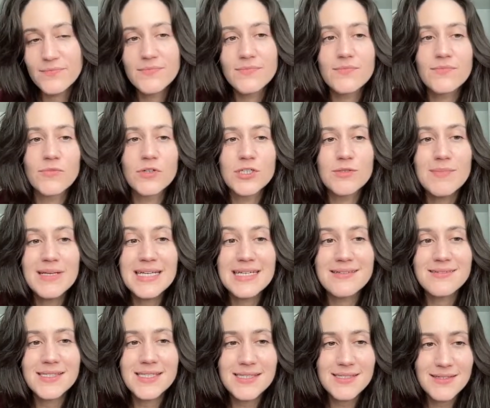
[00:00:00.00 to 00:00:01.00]
which
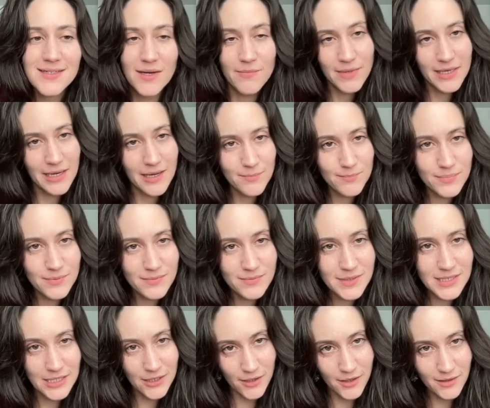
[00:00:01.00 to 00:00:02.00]
means coming up
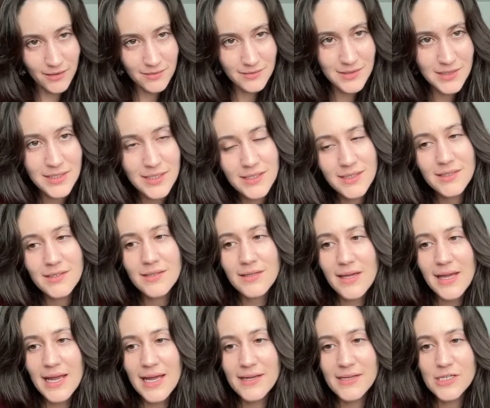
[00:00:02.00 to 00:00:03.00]
here
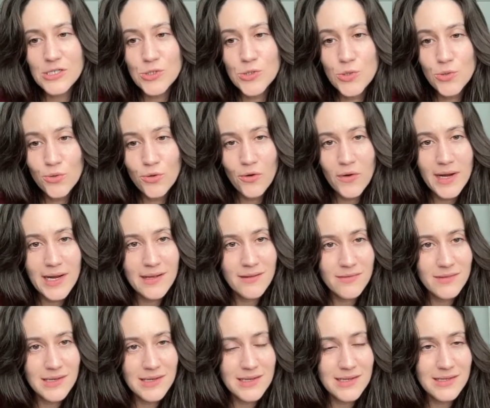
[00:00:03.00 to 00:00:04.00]
and enduring
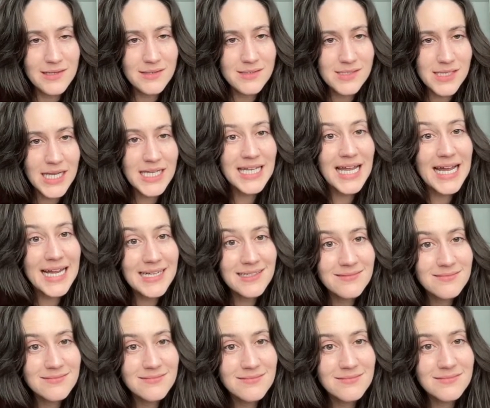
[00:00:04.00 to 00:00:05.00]
the sunlight
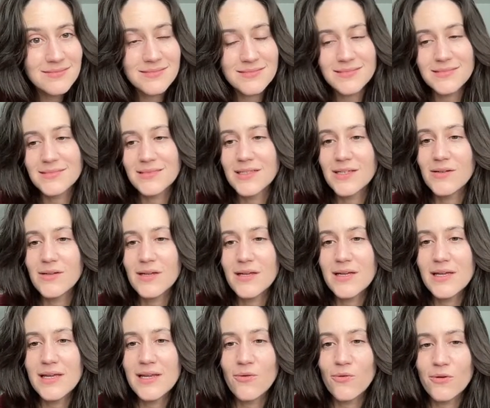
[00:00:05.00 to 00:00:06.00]

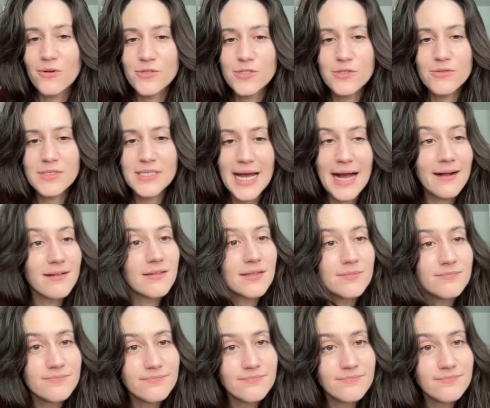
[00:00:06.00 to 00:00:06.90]
in order to attack them.